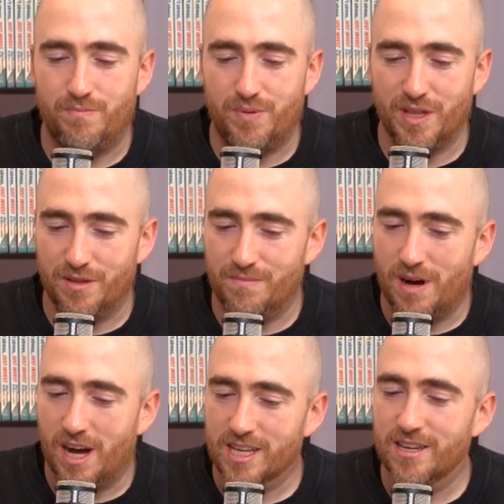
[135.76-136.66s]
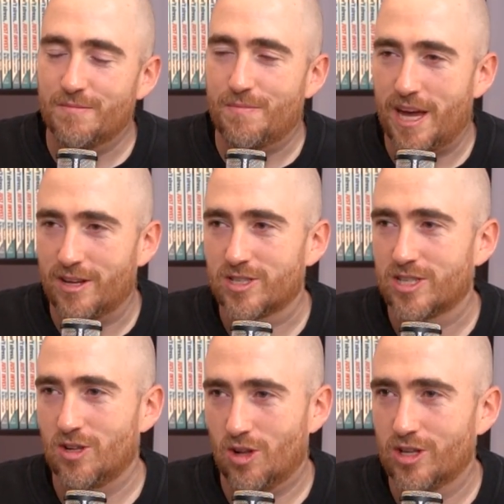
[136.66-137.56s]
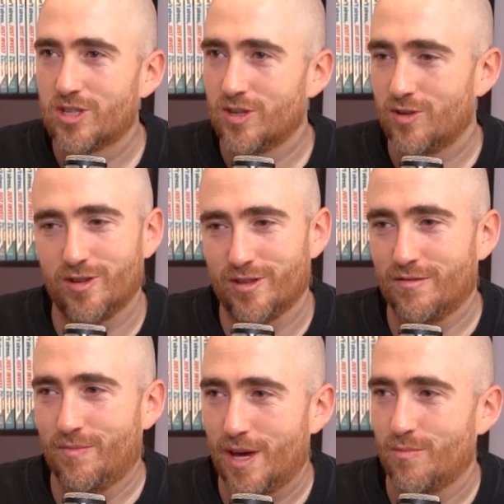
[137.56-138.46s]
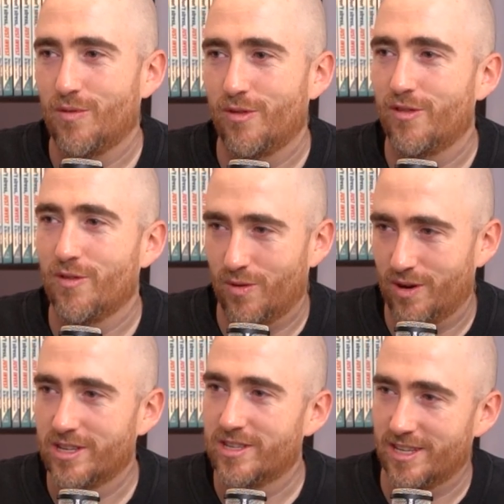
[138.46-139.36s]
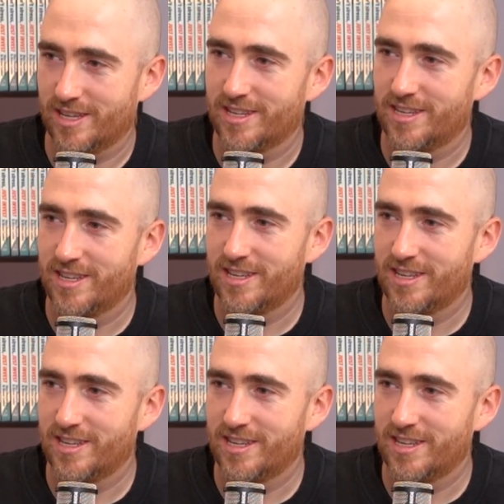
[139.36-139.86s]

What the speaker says: But the market bounced a lot sooner than people thought it did.